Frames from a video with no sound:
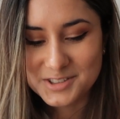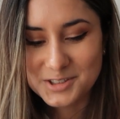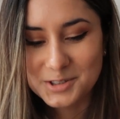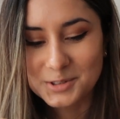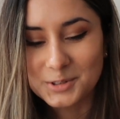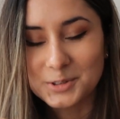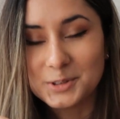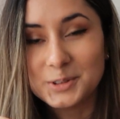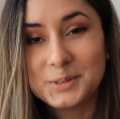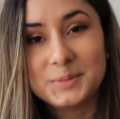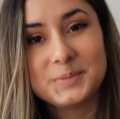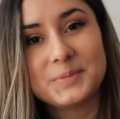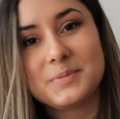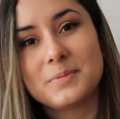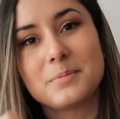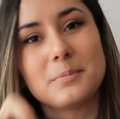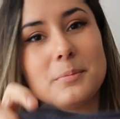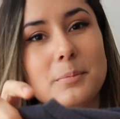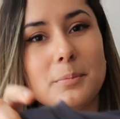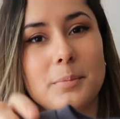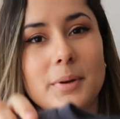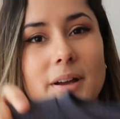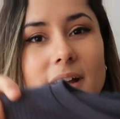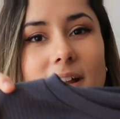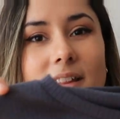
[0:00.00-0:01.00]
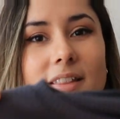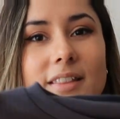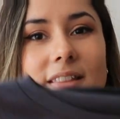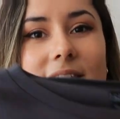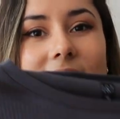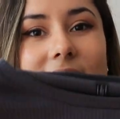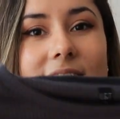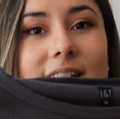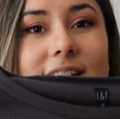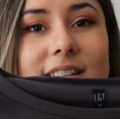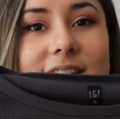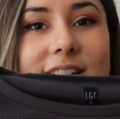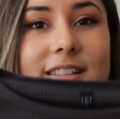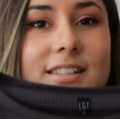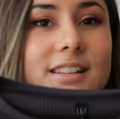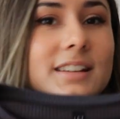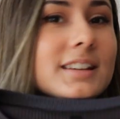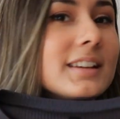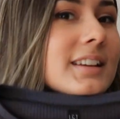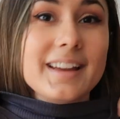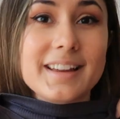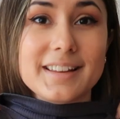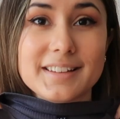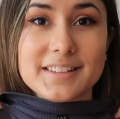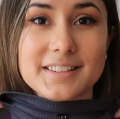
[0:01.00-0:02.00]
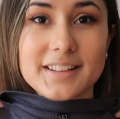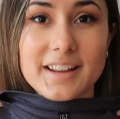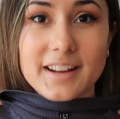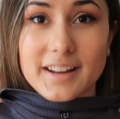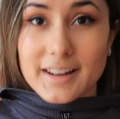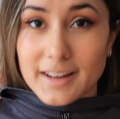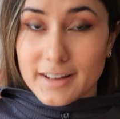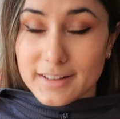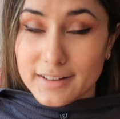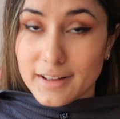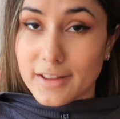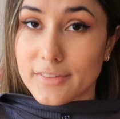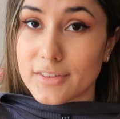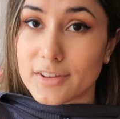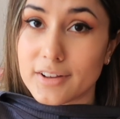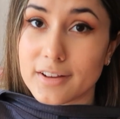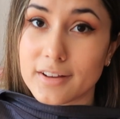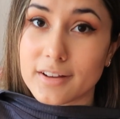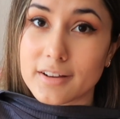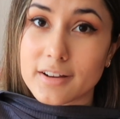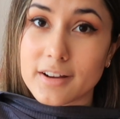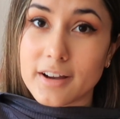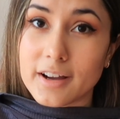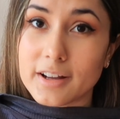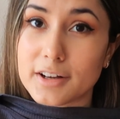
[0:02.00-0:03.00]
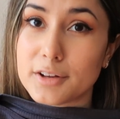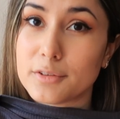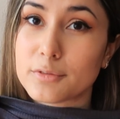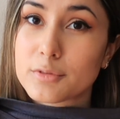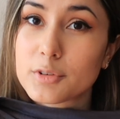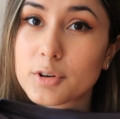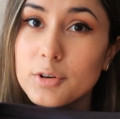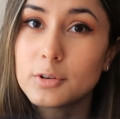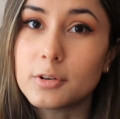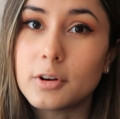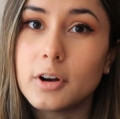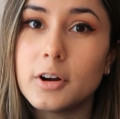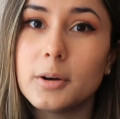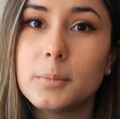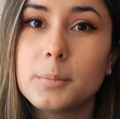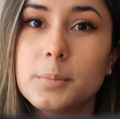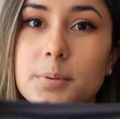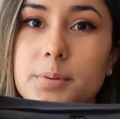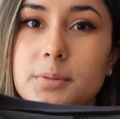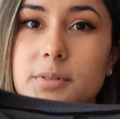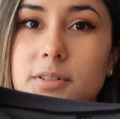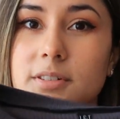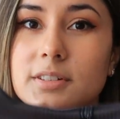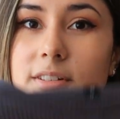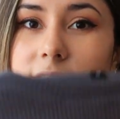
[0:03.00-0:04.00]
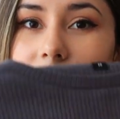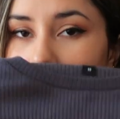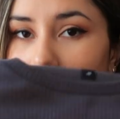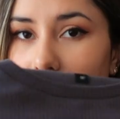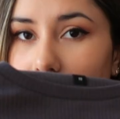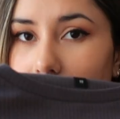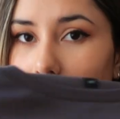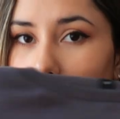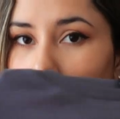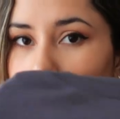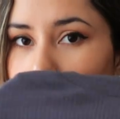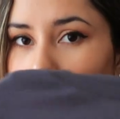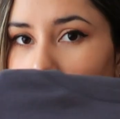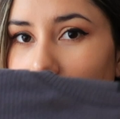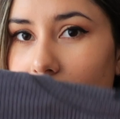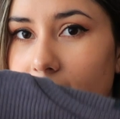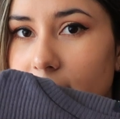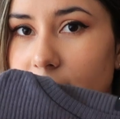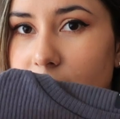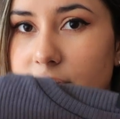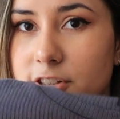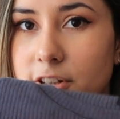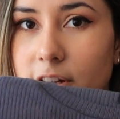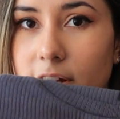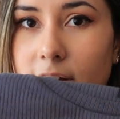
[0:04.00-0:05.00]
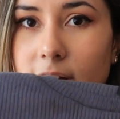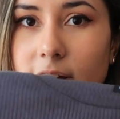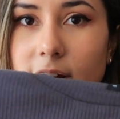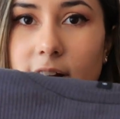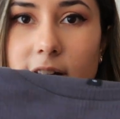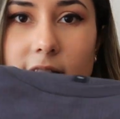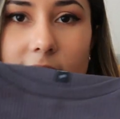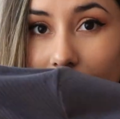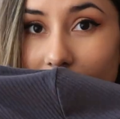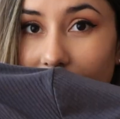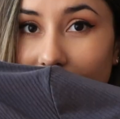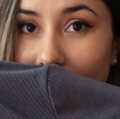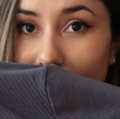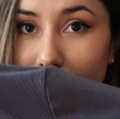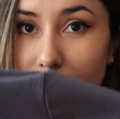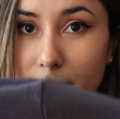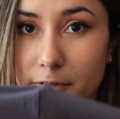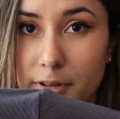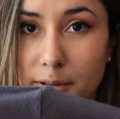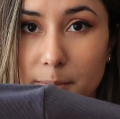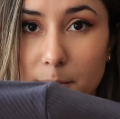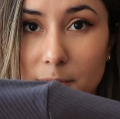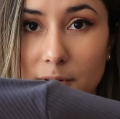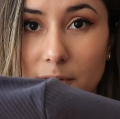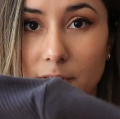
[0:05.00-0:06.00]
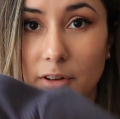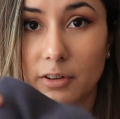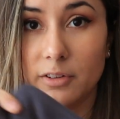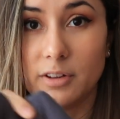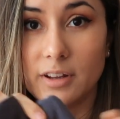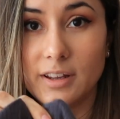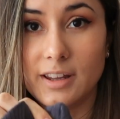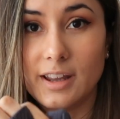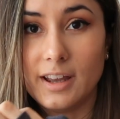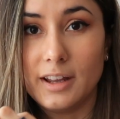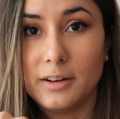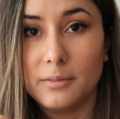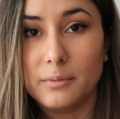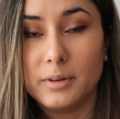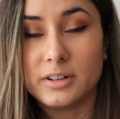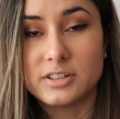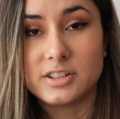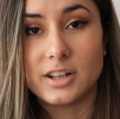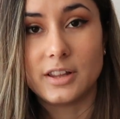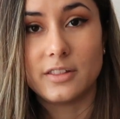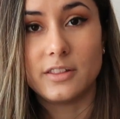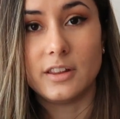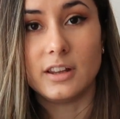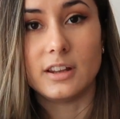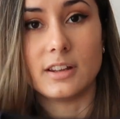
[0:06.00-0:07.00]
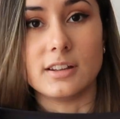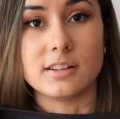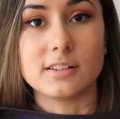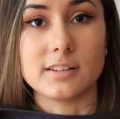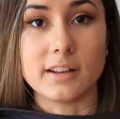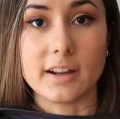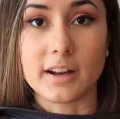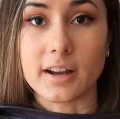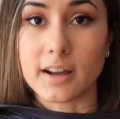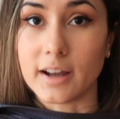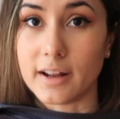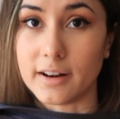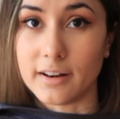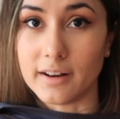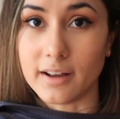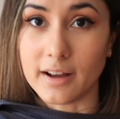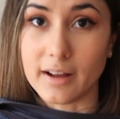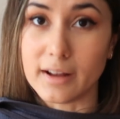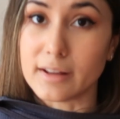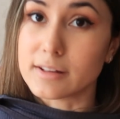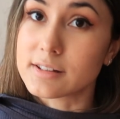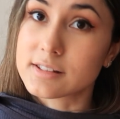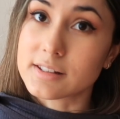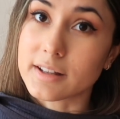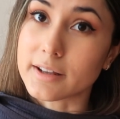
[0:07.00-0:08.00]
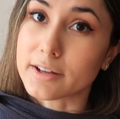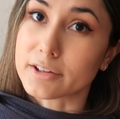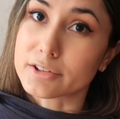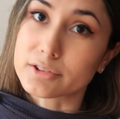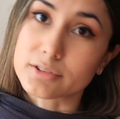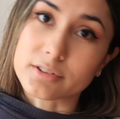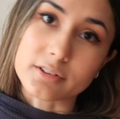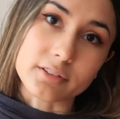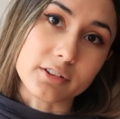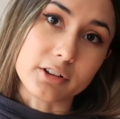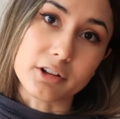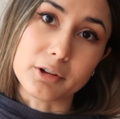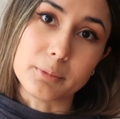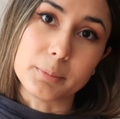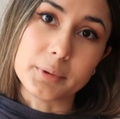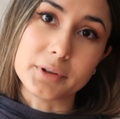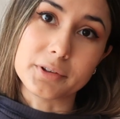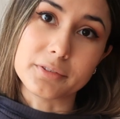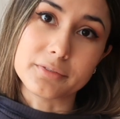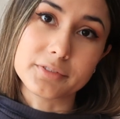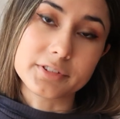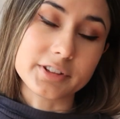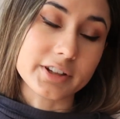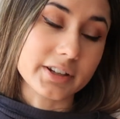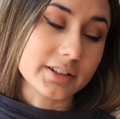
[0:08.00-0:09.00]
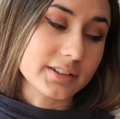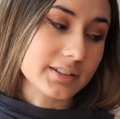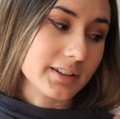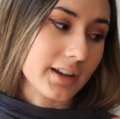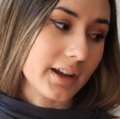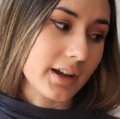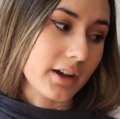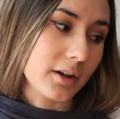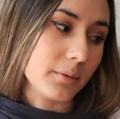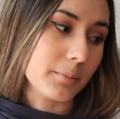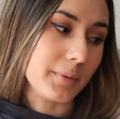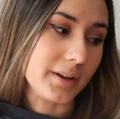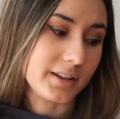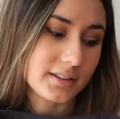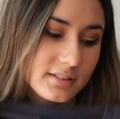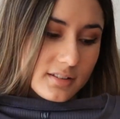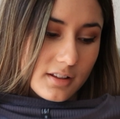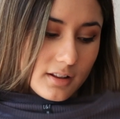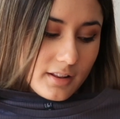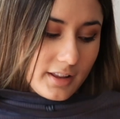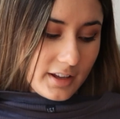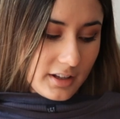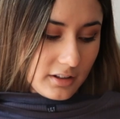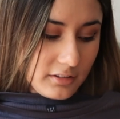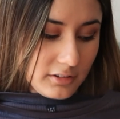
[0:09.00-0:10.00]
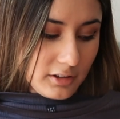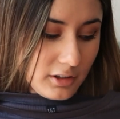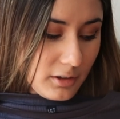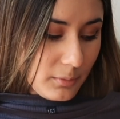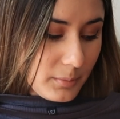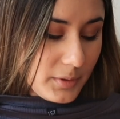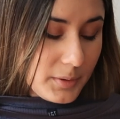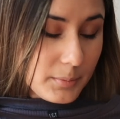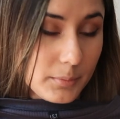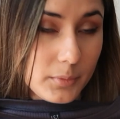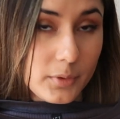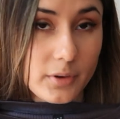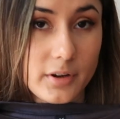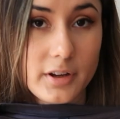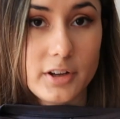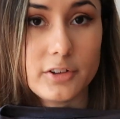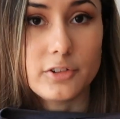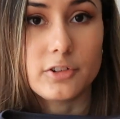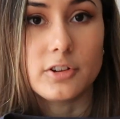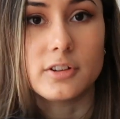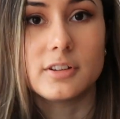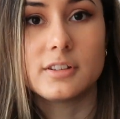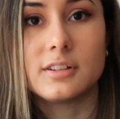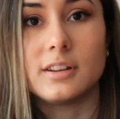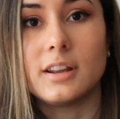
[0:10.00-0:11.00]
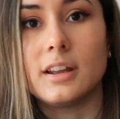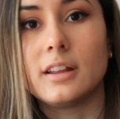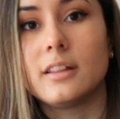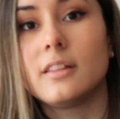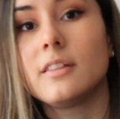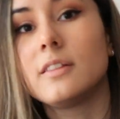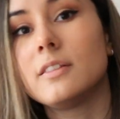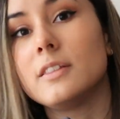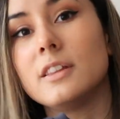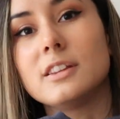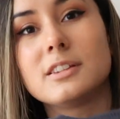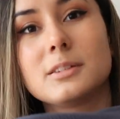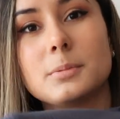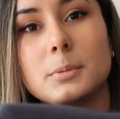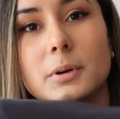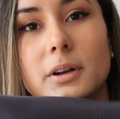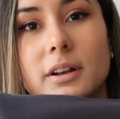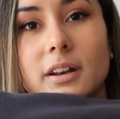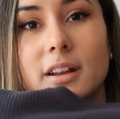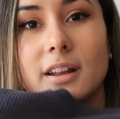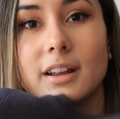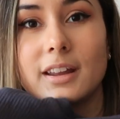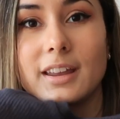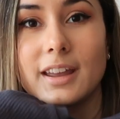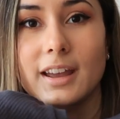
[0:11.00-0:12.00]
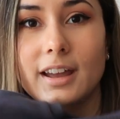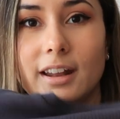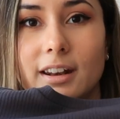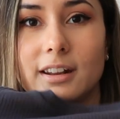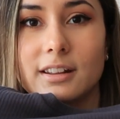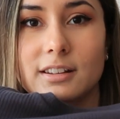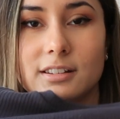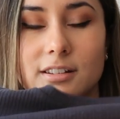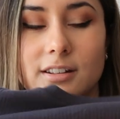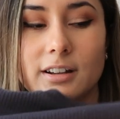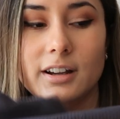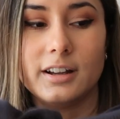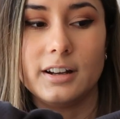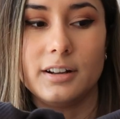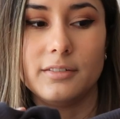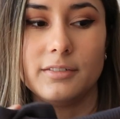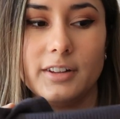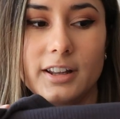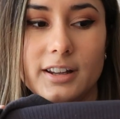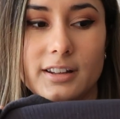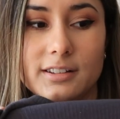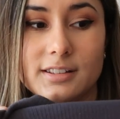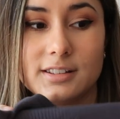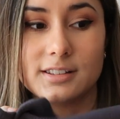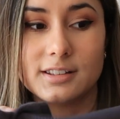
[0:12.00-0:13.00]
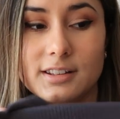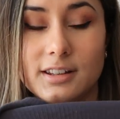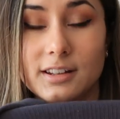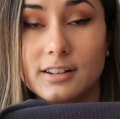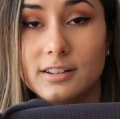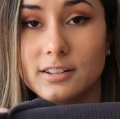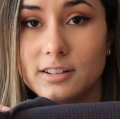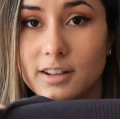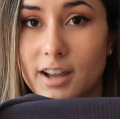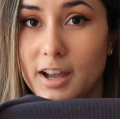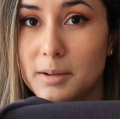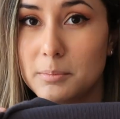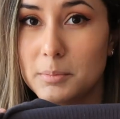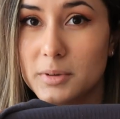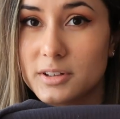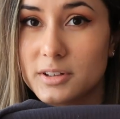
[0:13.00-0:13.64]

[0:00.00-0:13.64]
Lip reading: sure, but this is like another kind of cropped little gray shirt. It's got that ribbed look again, which I think is like a nice extra little bit of detail, makes it like a little bit more interesting. This one again is kind of like a skin type